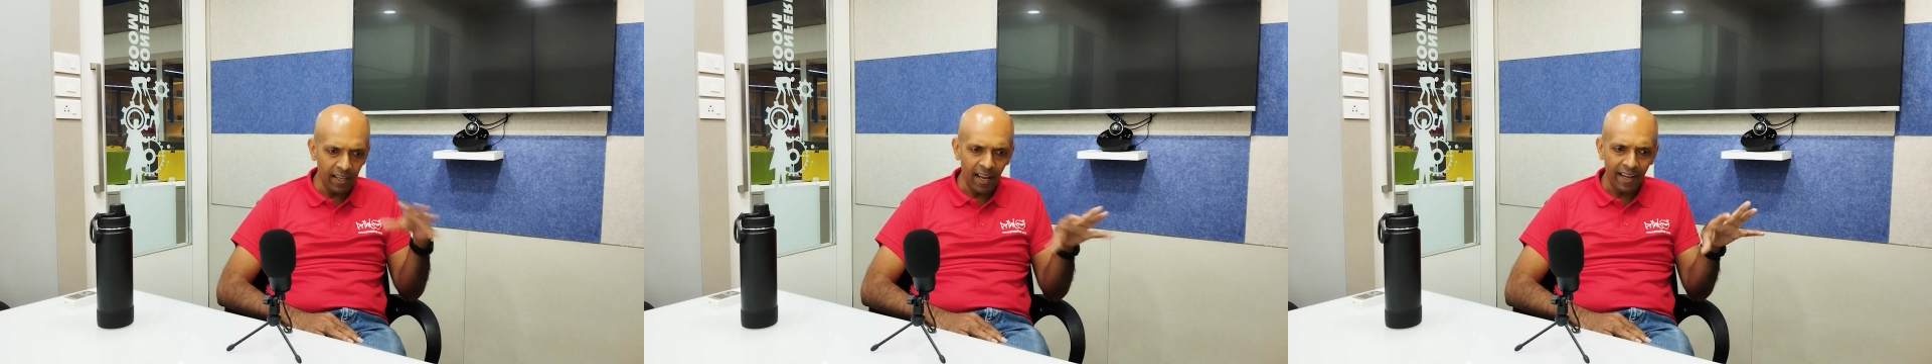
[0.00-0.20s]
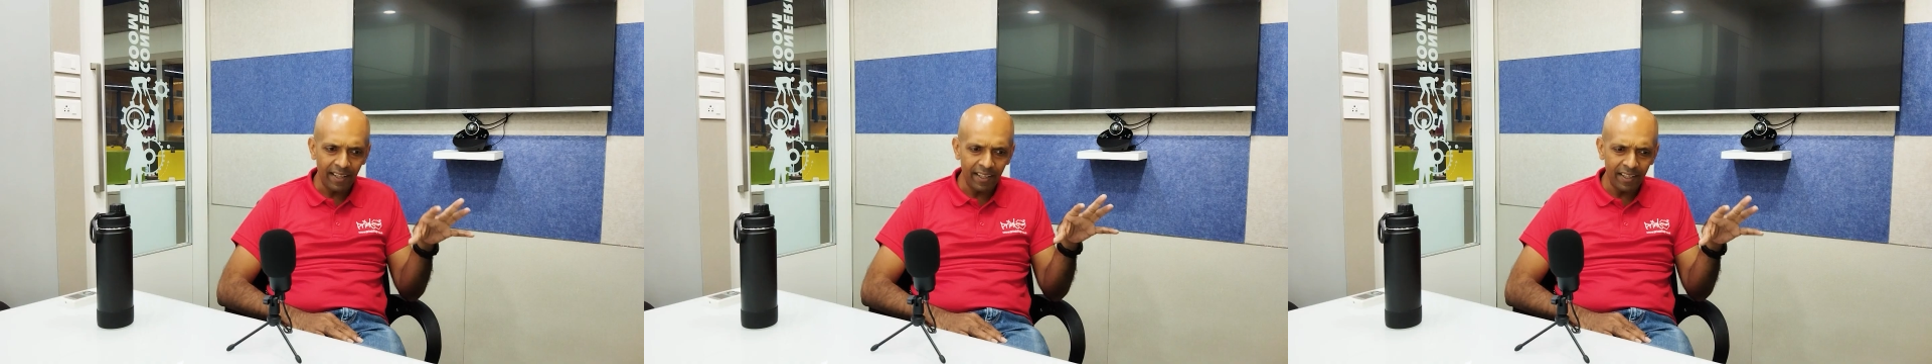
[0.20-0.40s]

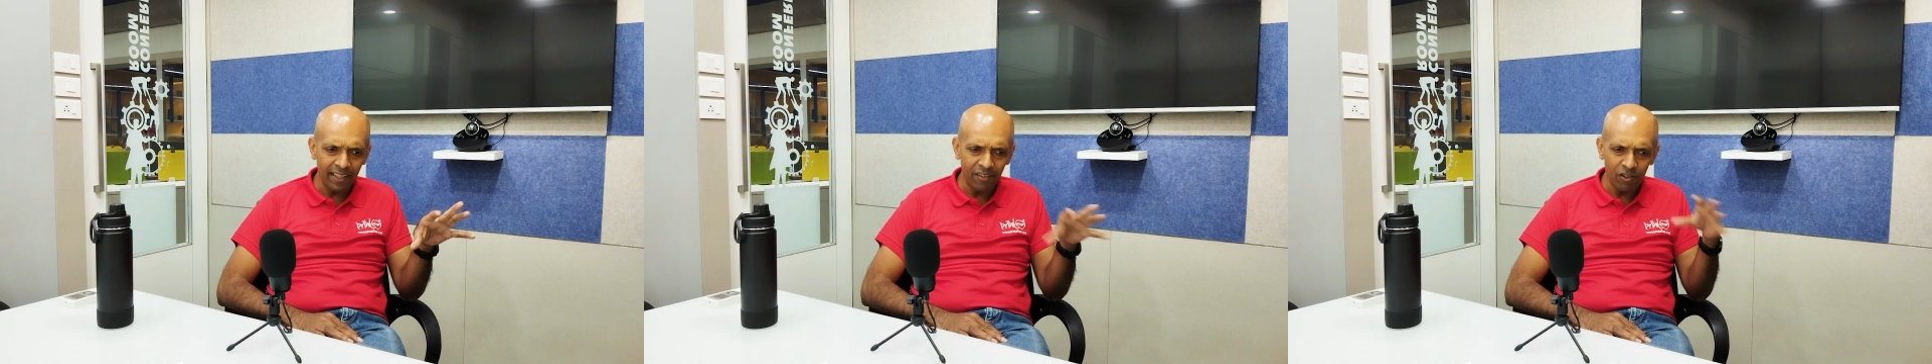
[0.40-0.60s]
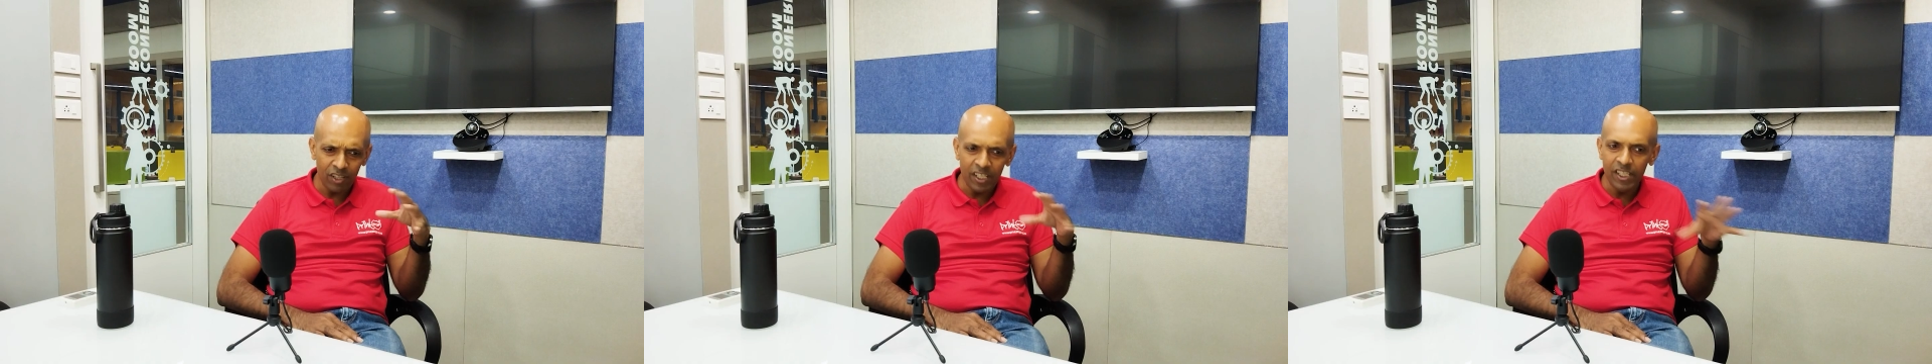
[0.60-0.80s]
liked it. It
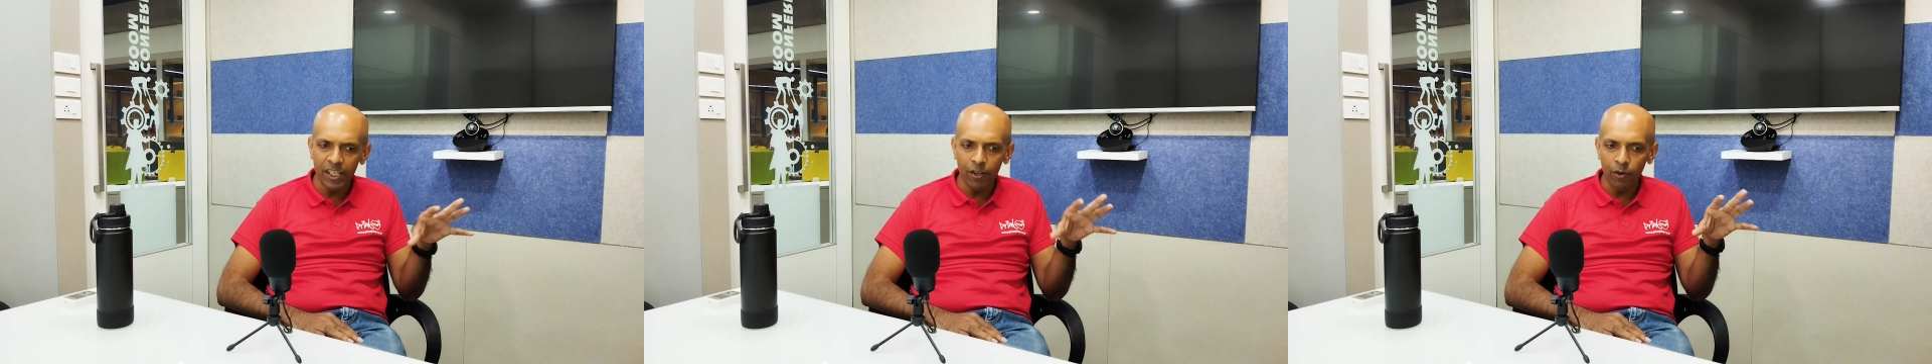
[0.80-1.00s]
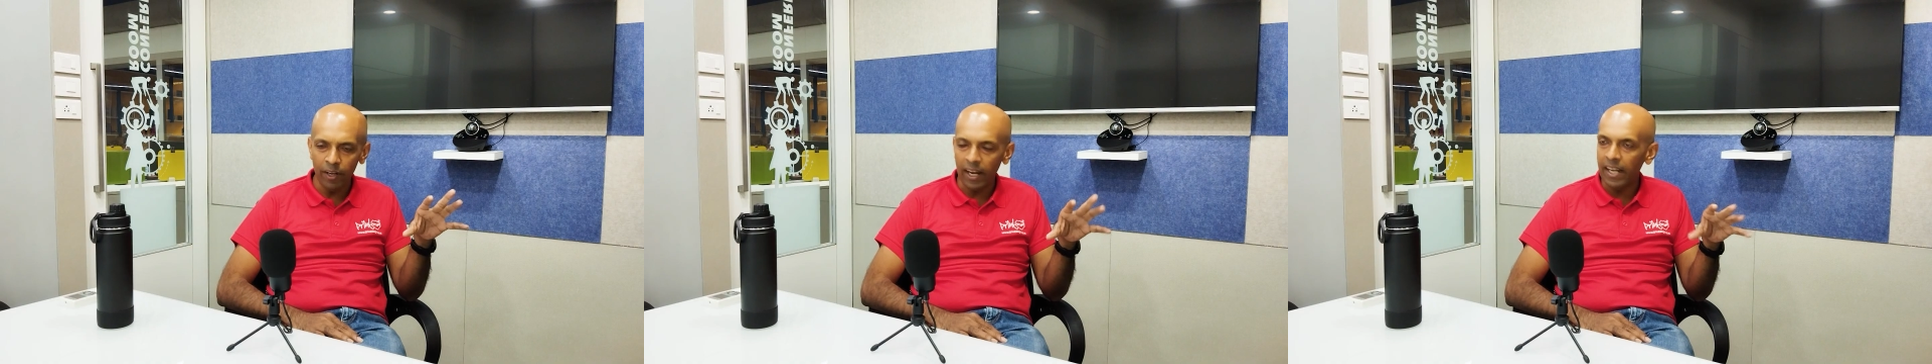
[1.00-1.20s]
was
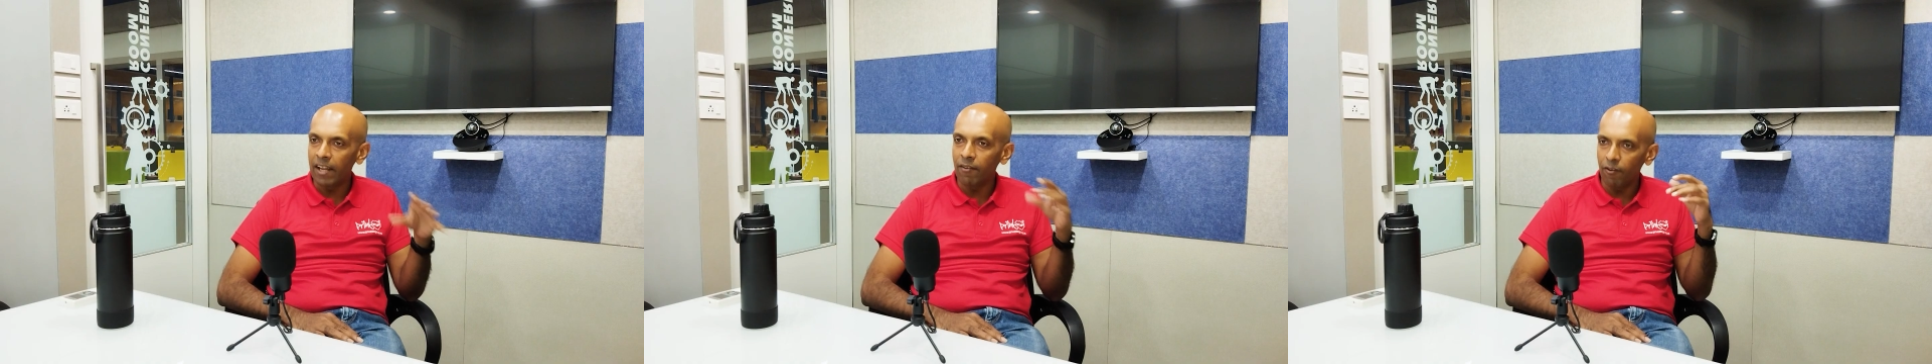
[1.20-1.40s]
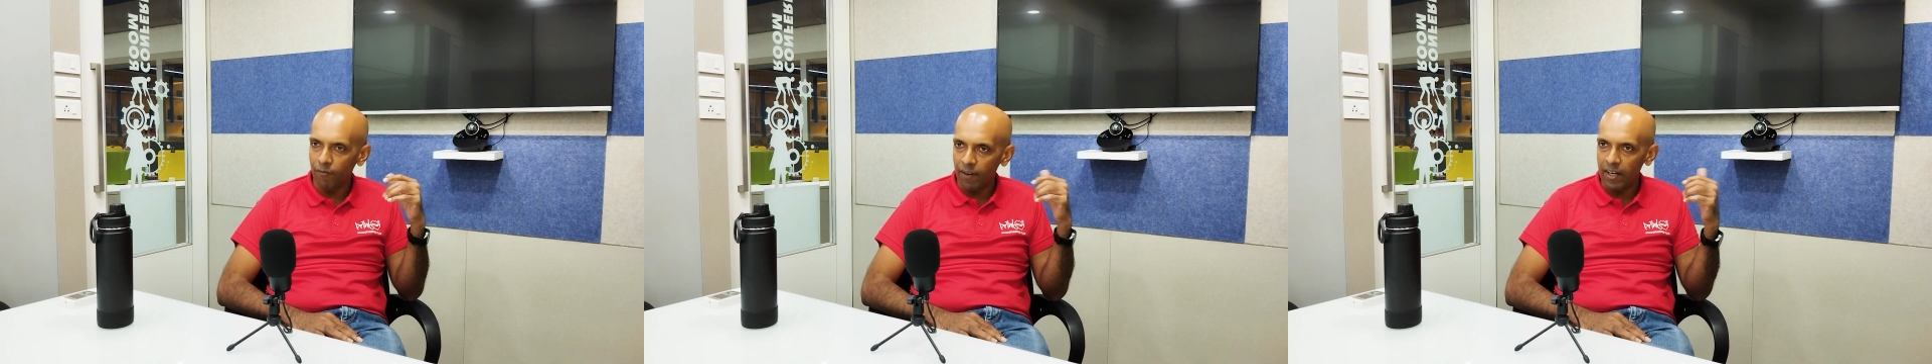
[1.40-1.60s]
easygoing. I
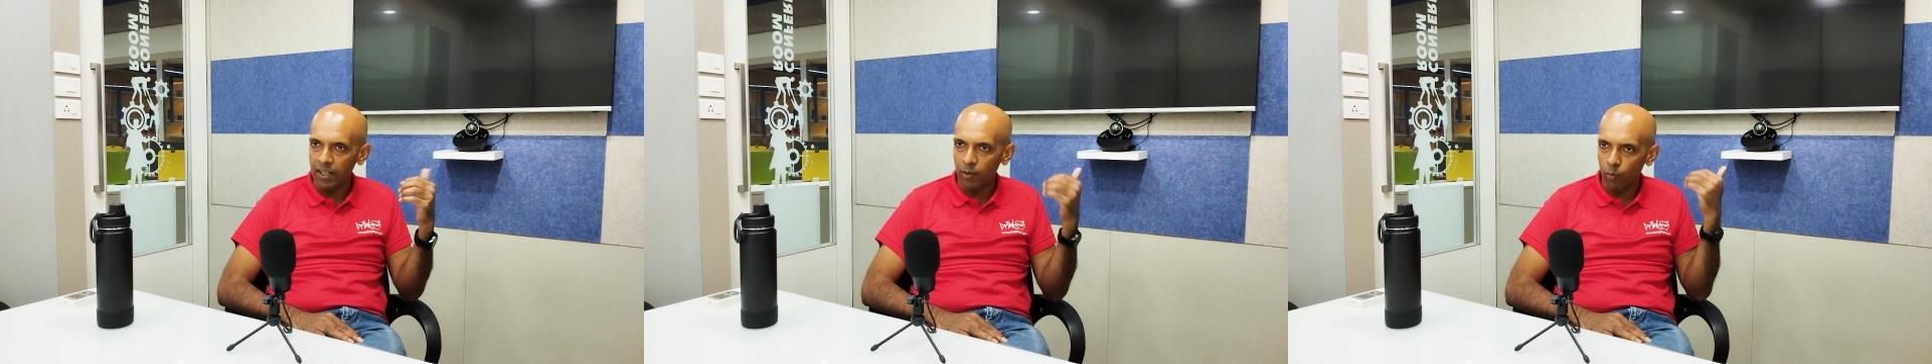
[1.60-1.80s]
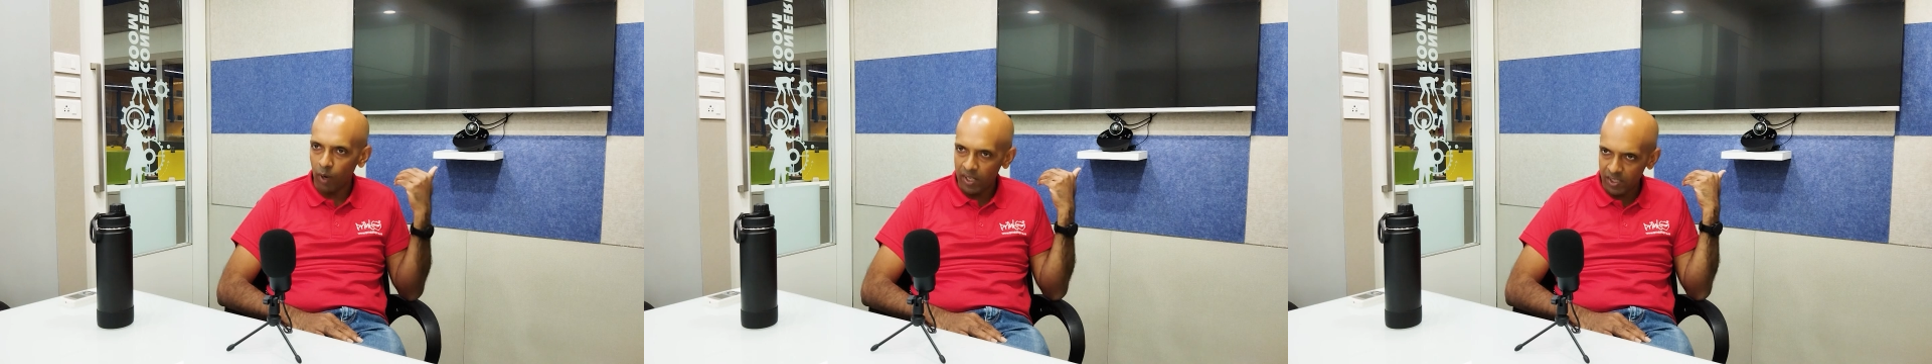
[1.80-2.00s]
never felt
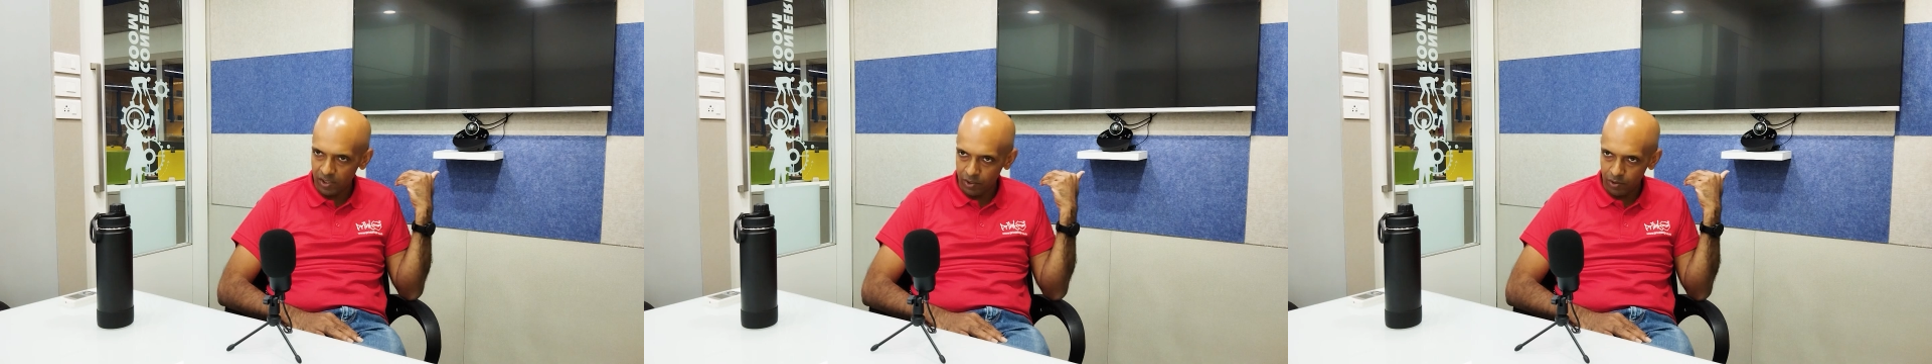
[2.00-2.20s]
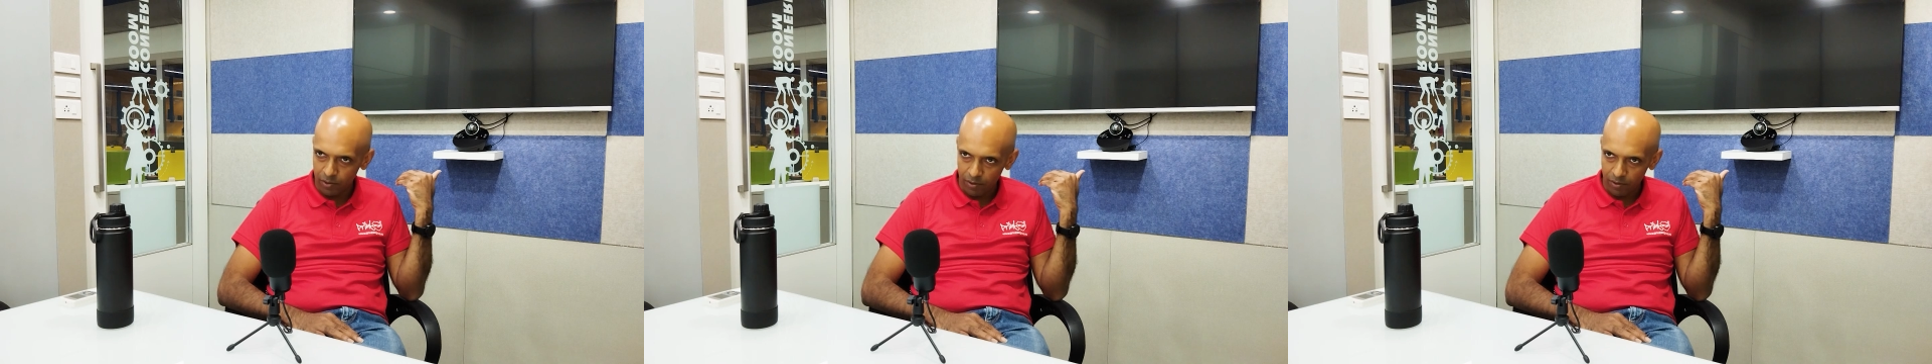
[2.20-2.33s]
once